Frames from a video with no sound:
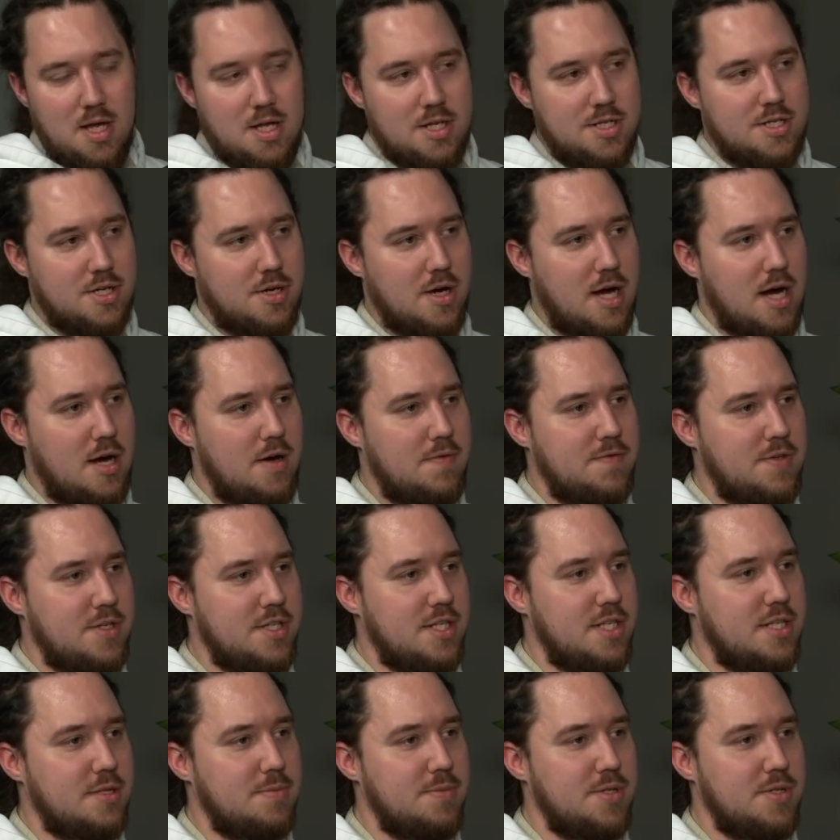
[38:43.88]
So how have you
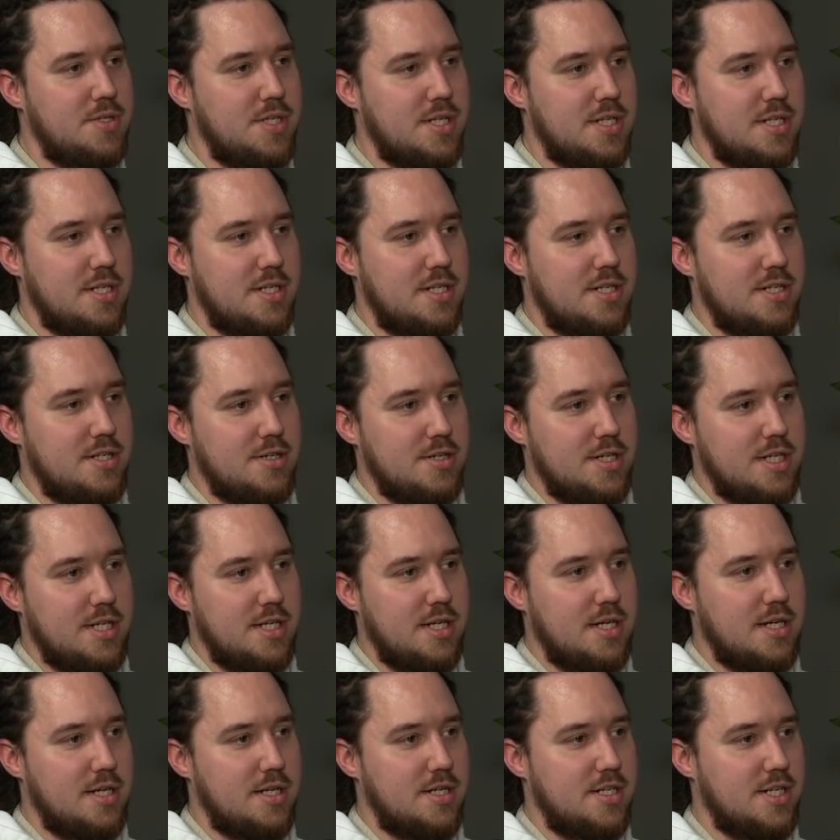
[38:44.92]
seen the music
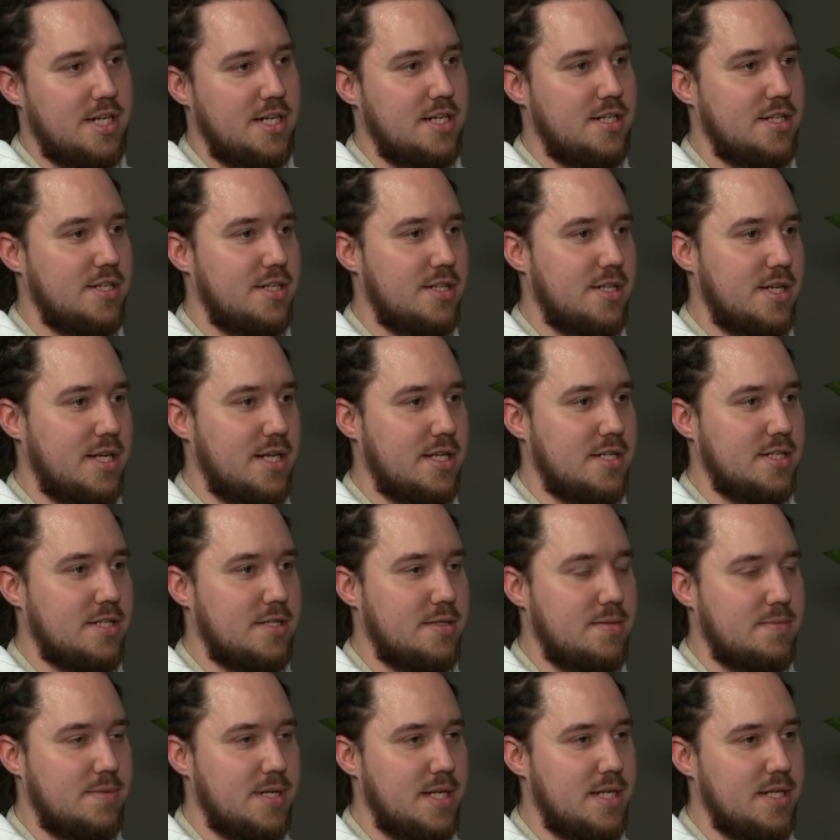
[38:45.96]
industry change in the
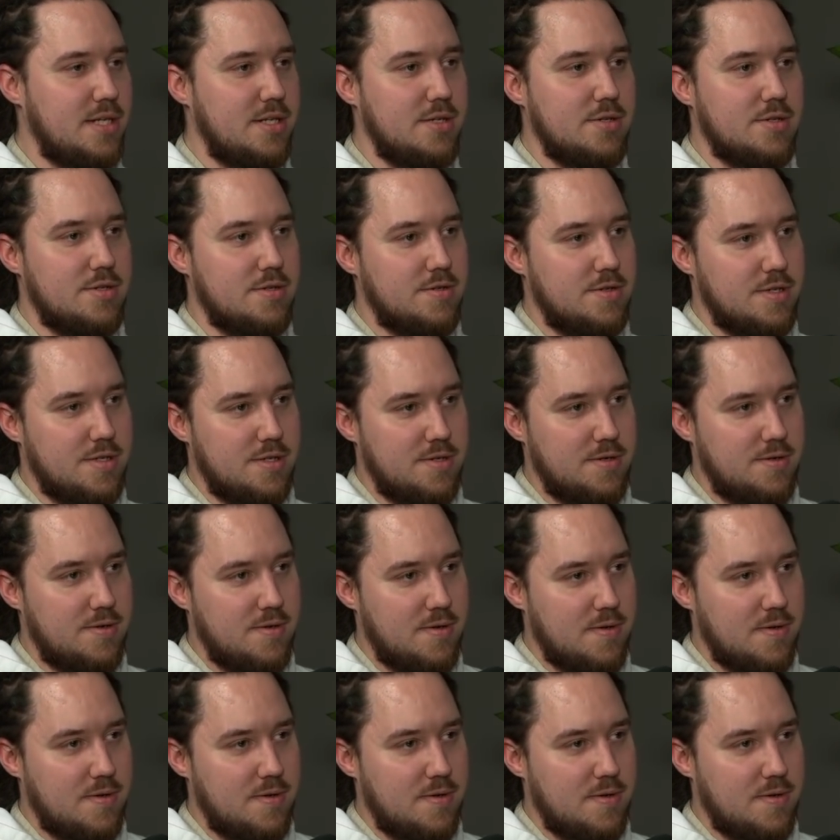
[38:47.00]
last 10 years or so?